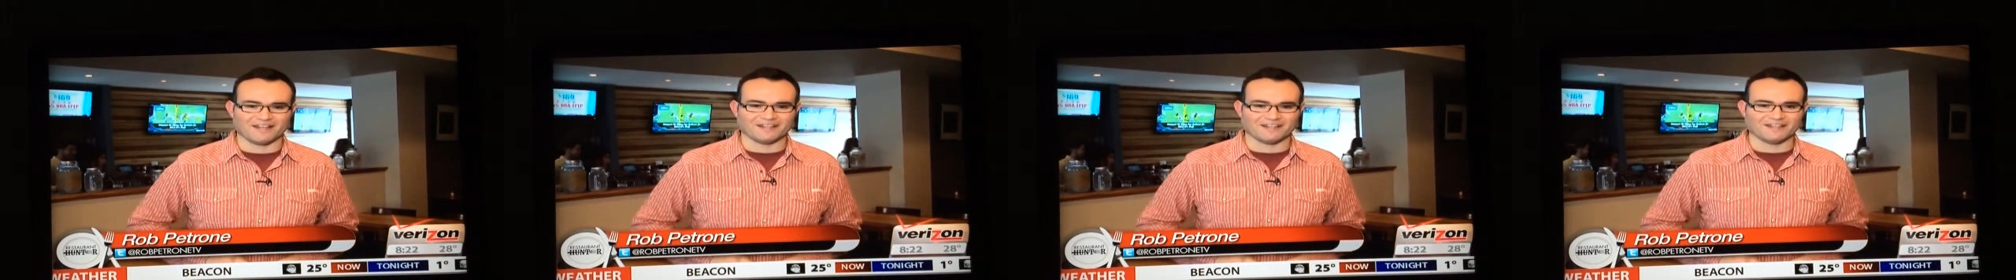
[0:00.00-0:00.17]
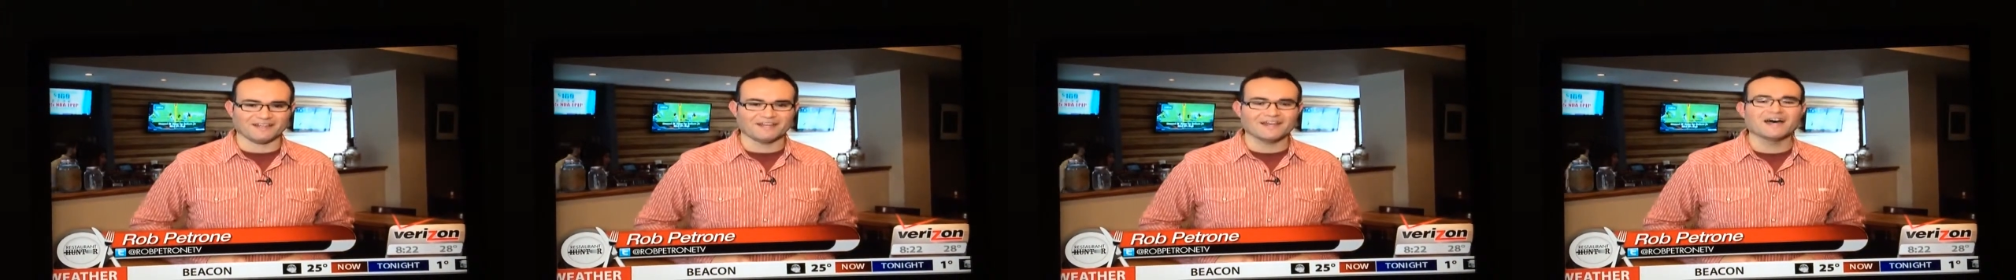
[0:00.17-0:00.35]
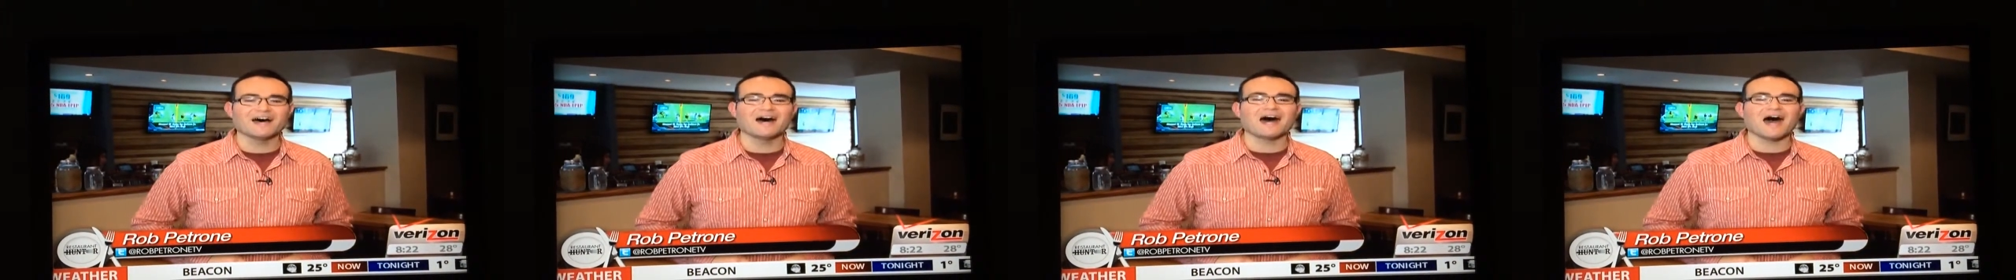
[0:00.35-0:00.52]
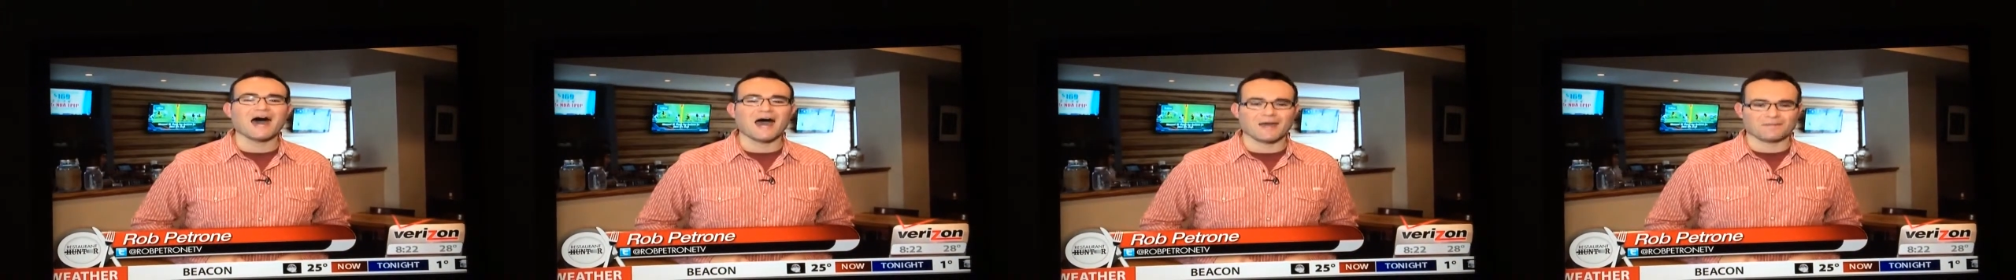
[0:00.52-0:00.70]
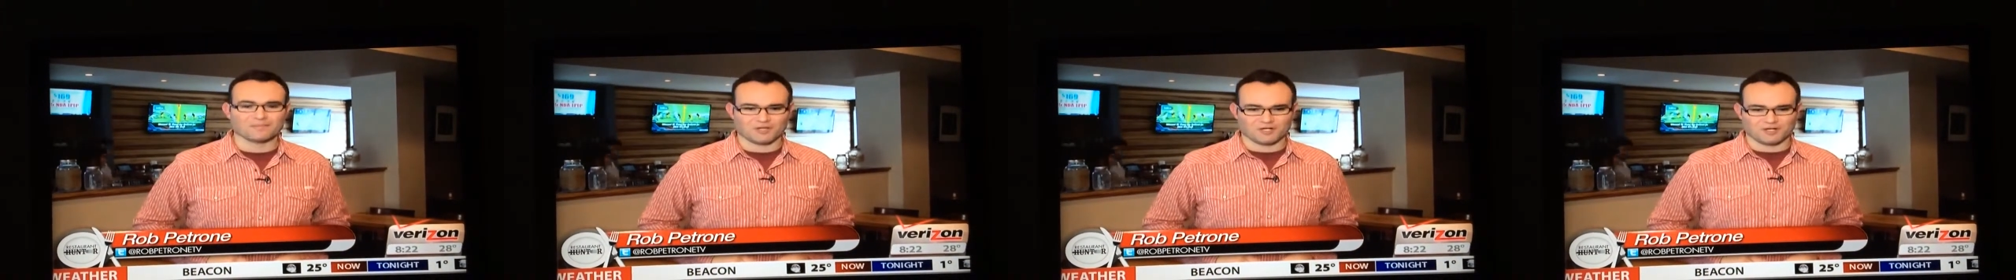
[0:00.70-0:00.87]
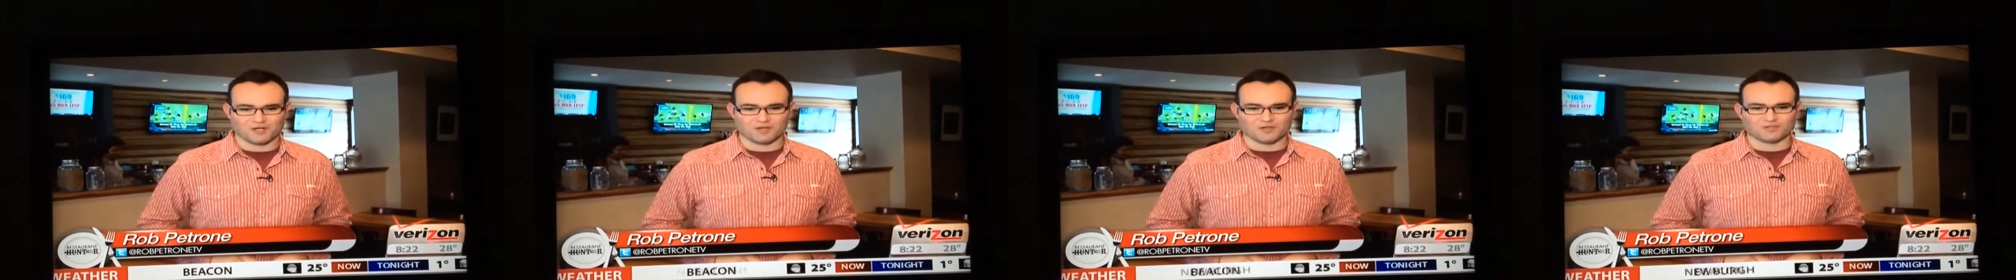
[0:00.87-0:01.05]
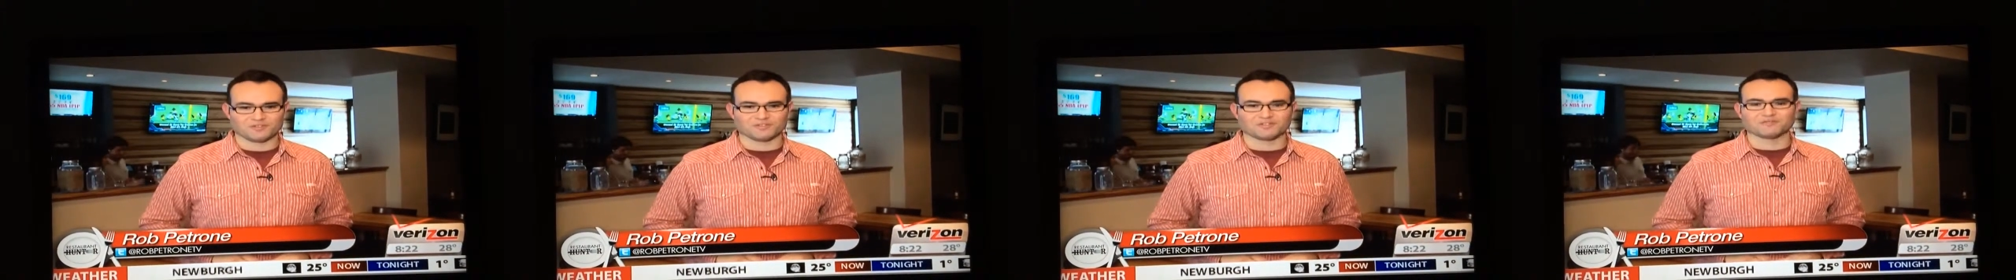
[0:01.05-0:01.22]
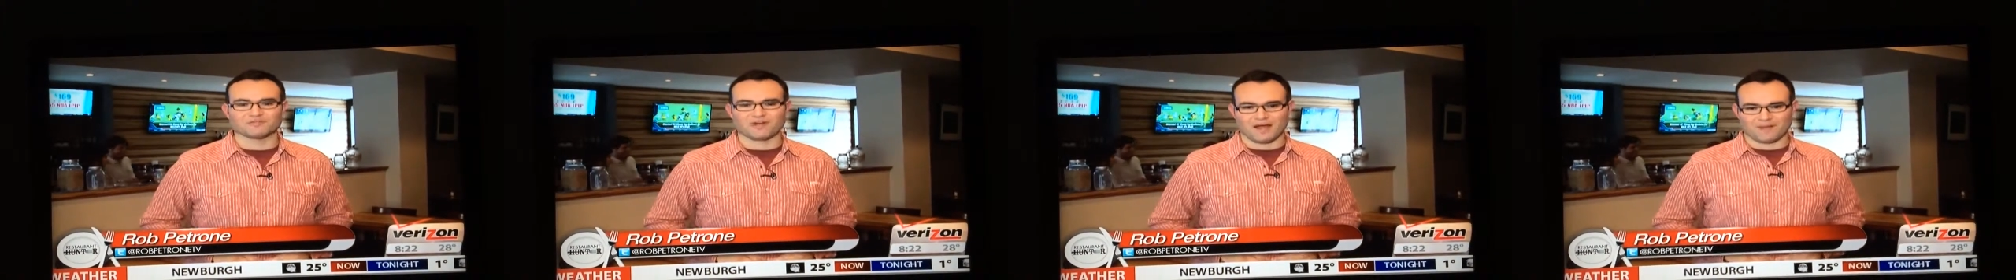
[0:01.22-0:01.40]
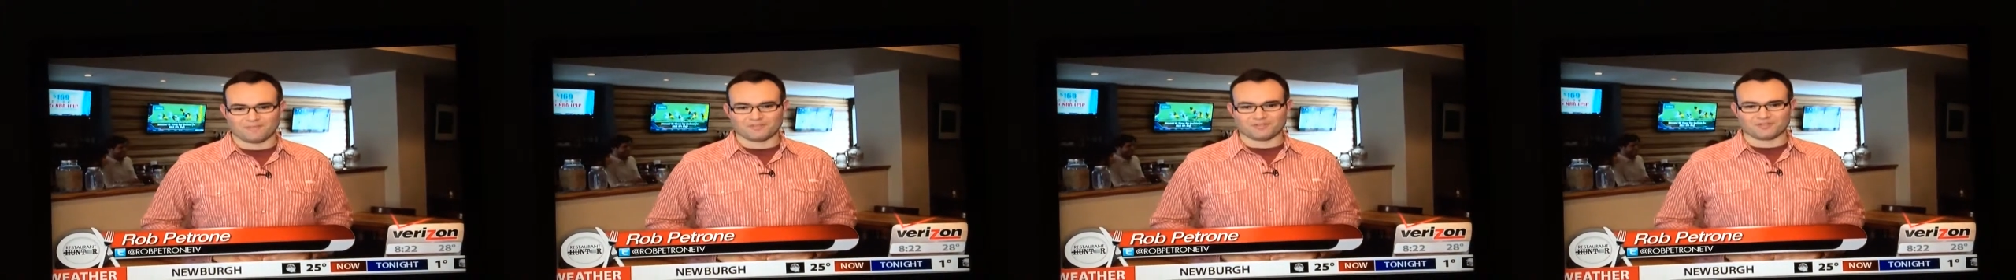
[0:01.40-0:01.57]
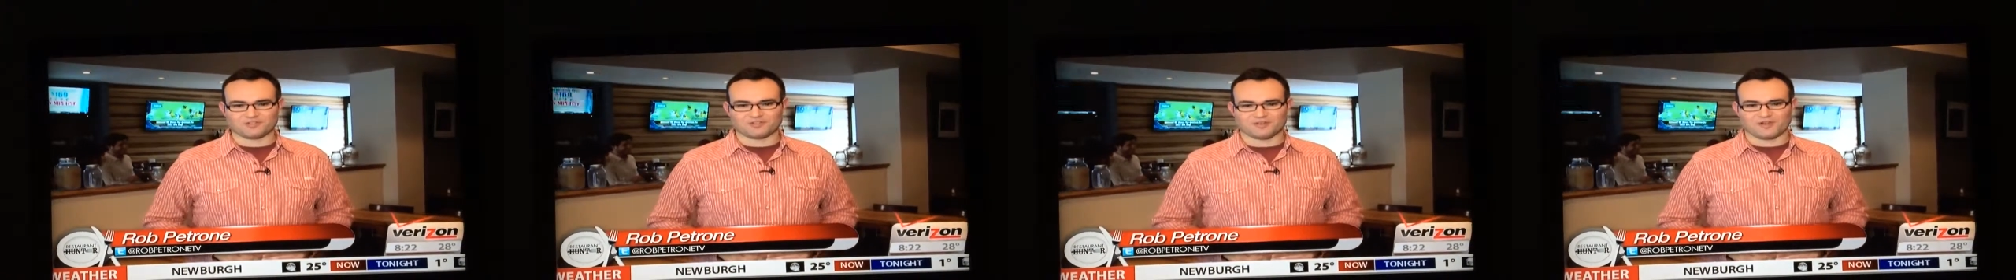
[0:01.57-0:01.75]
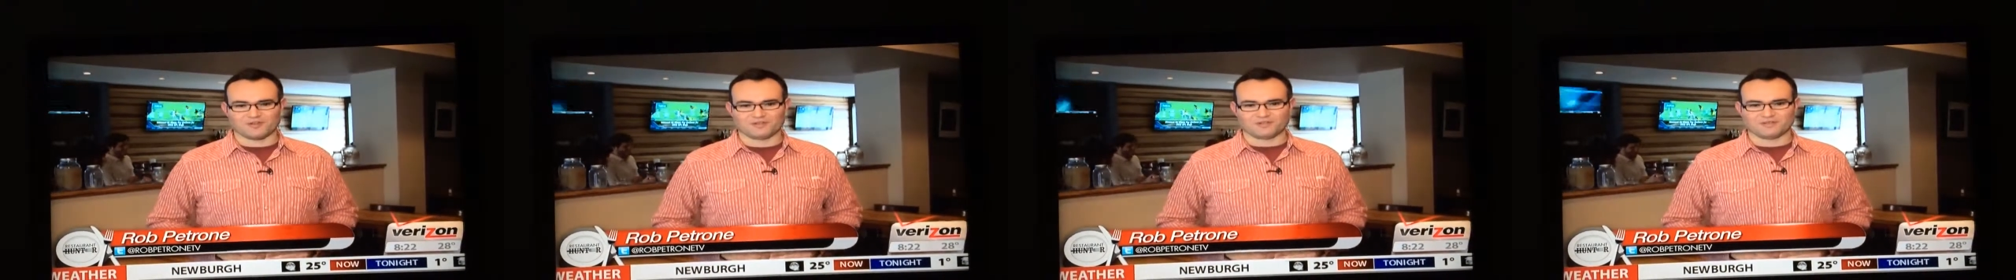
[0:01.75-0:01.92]
Valley. I'm your host,
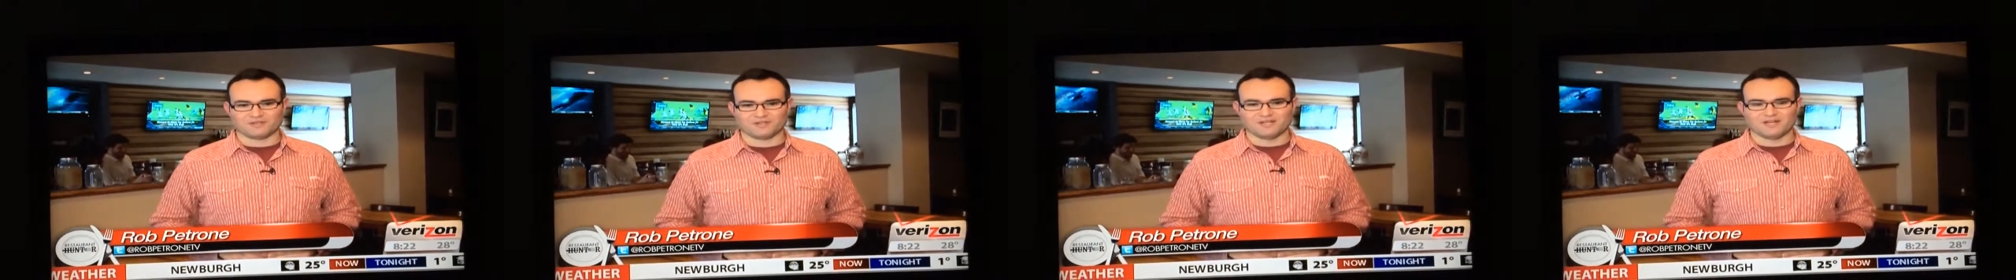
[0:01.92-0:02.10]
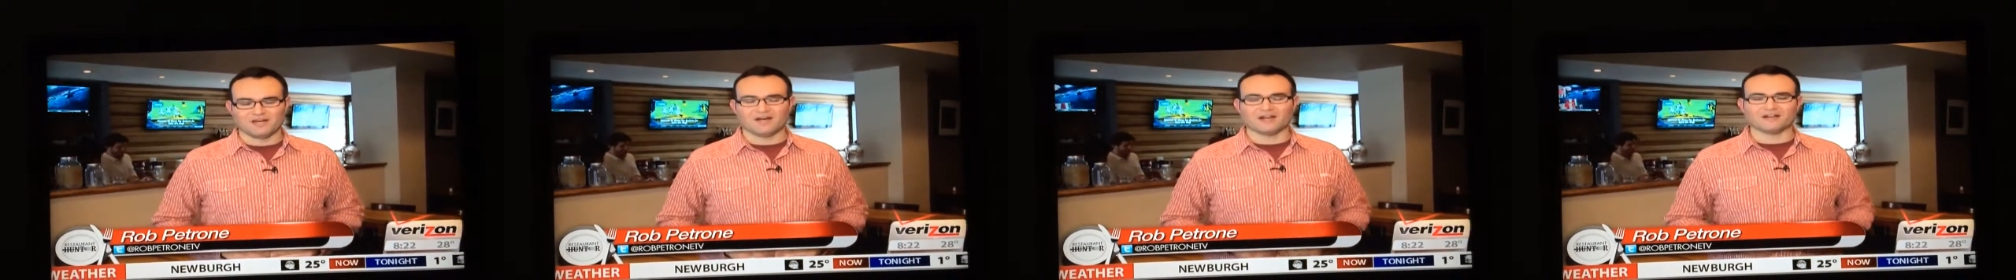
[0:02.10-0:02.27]
Rob Patron.